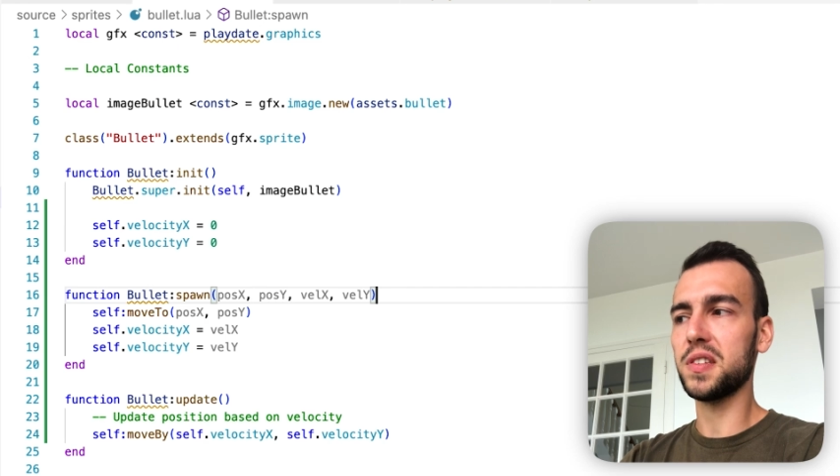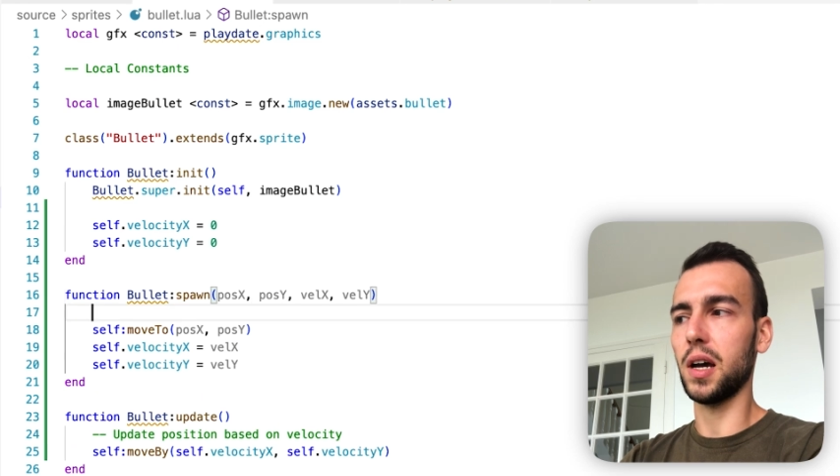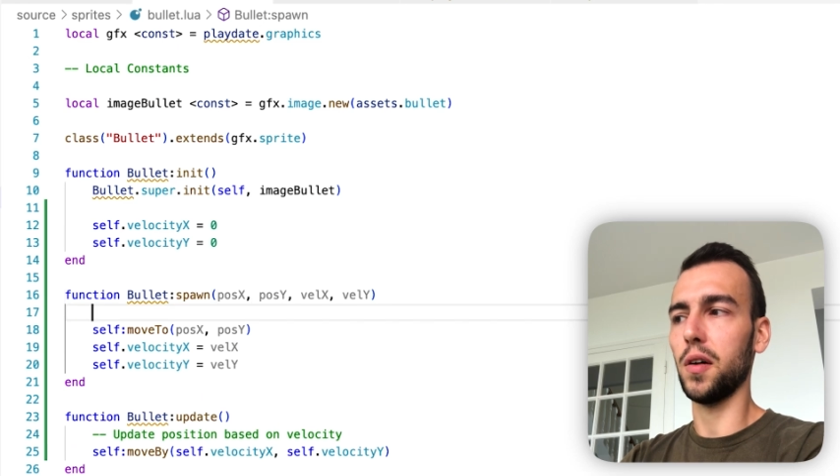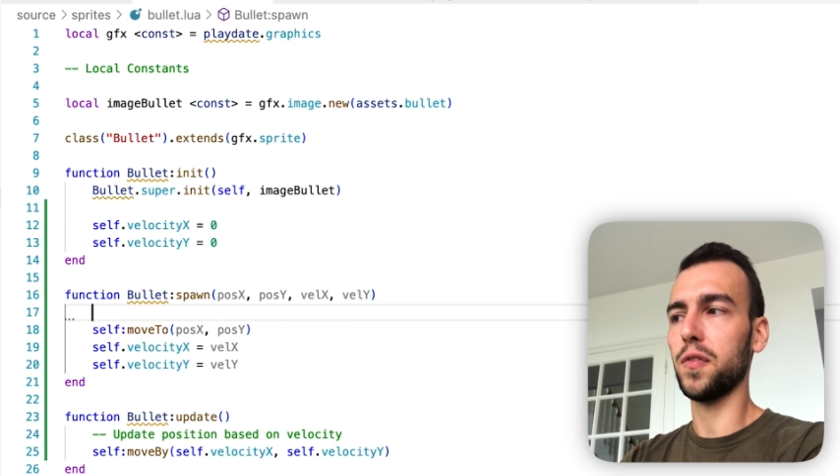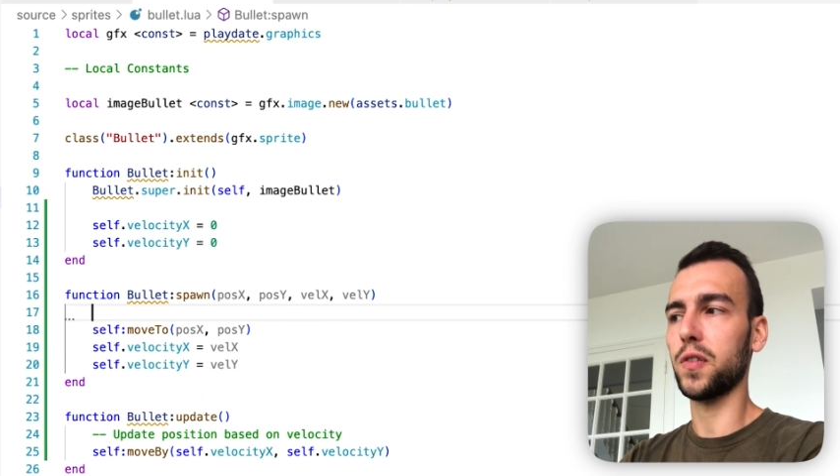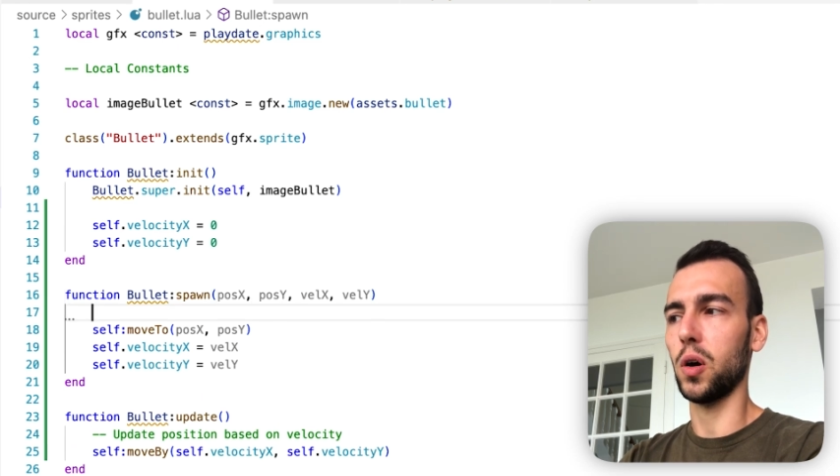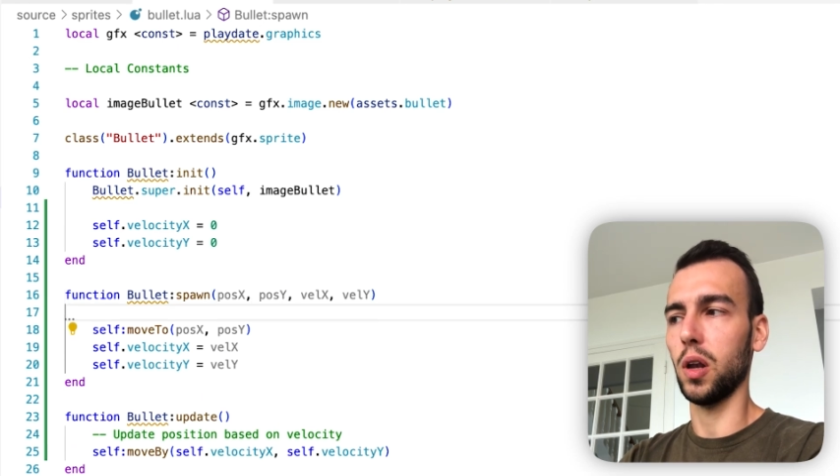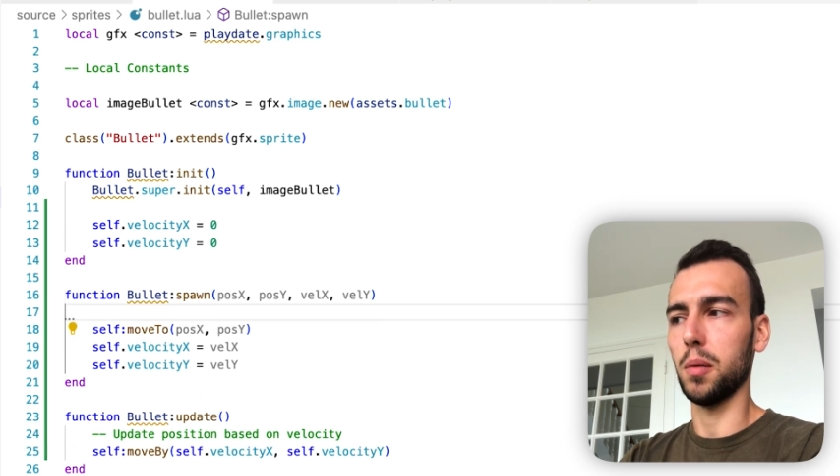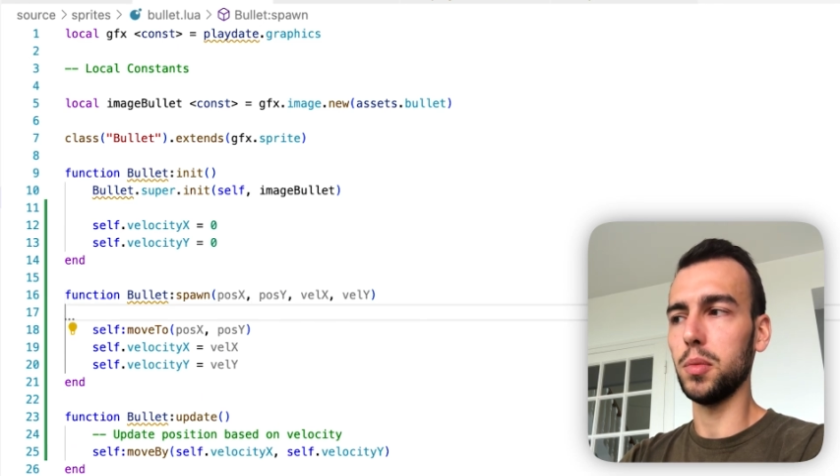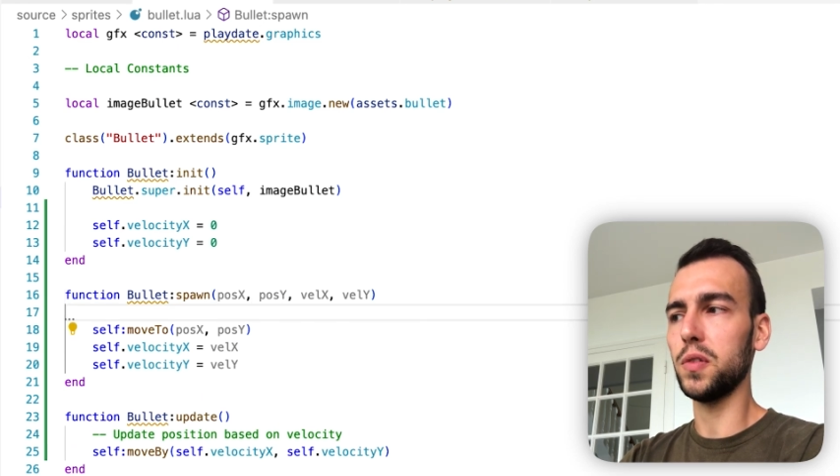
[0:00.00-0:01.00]
self
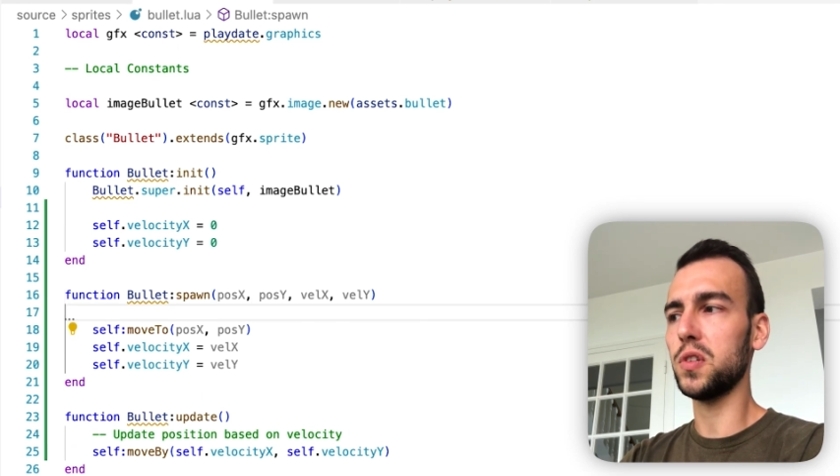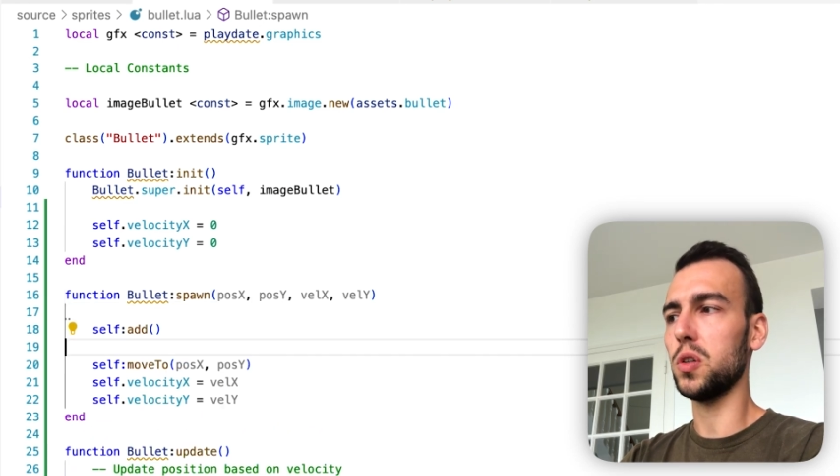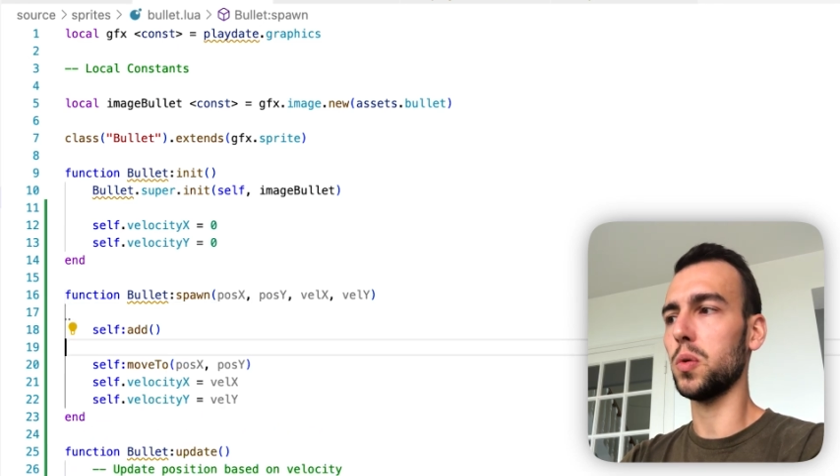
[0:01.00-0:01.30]
colon move to,